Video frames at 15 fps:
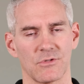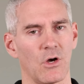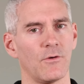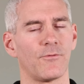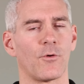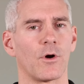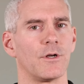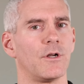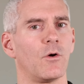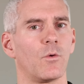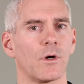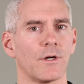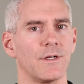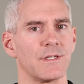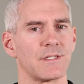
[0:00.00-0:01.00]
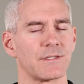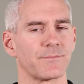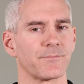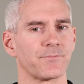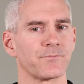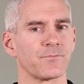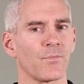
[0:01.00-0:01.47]
Go for it, no
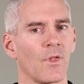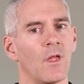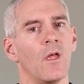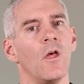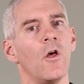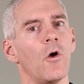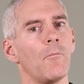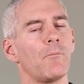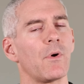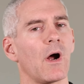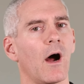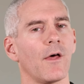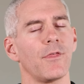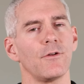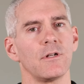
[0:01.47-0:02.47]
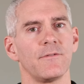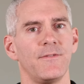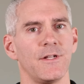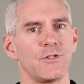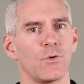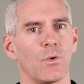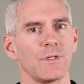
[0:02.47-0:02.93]
worries. But other
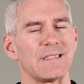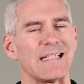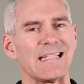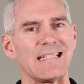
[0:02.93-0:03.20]
individuals